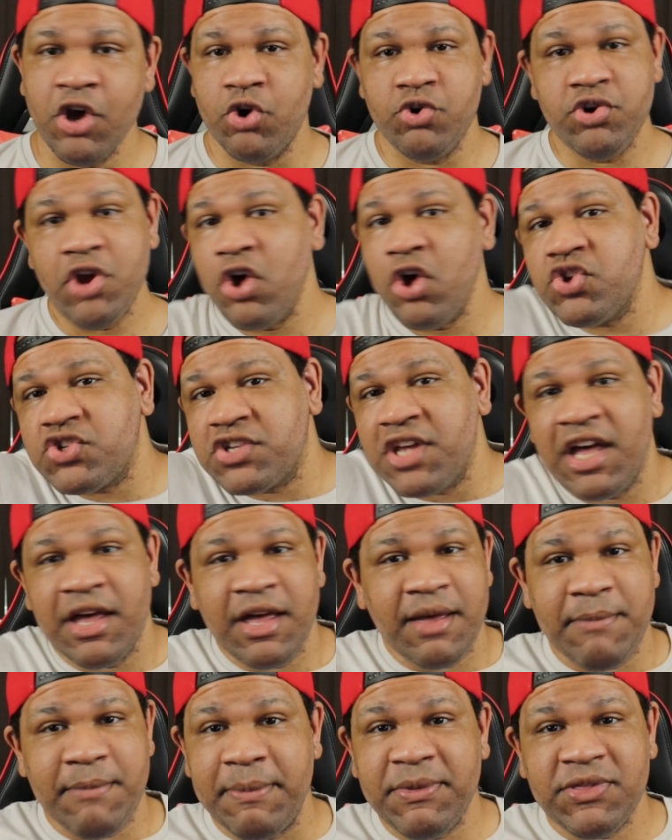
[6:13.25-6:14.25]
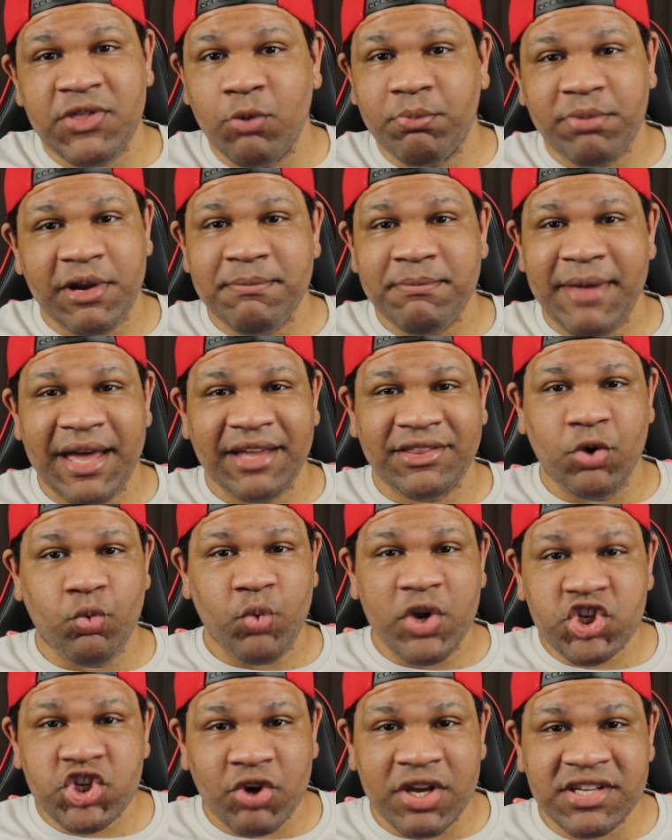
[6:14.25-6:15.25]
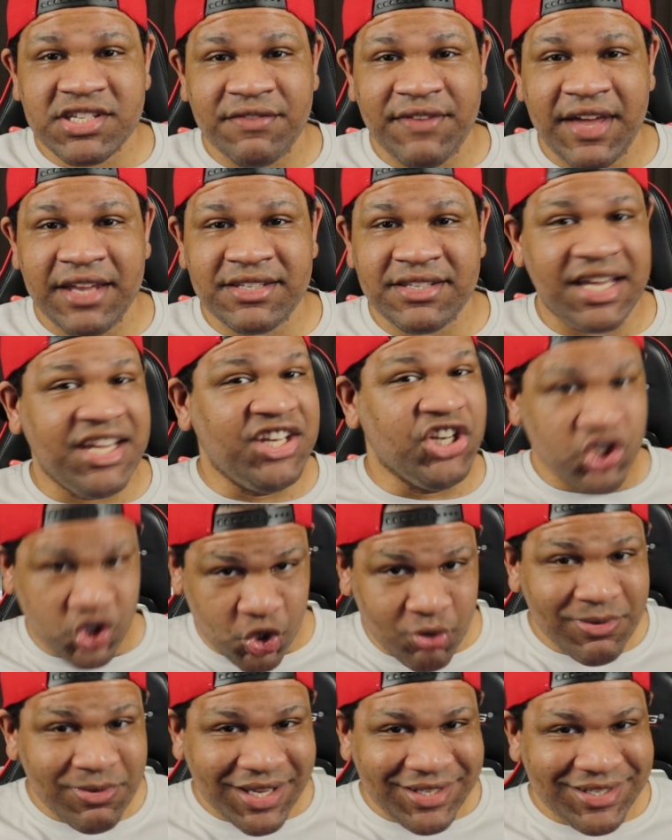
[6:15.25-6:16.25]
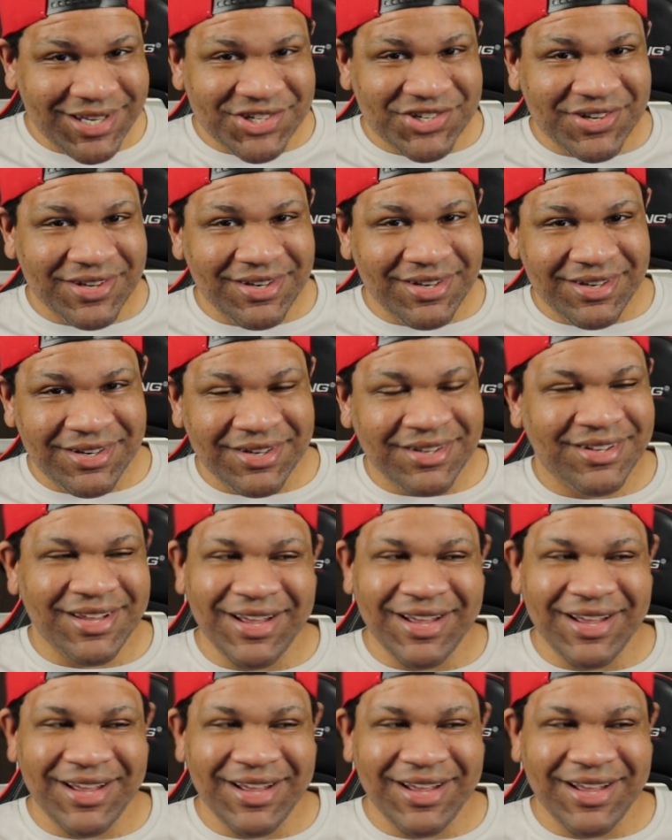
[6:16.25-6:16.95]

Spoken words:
Who knows, maybe they'll bring back the Wind Trace event, Inazuma edition.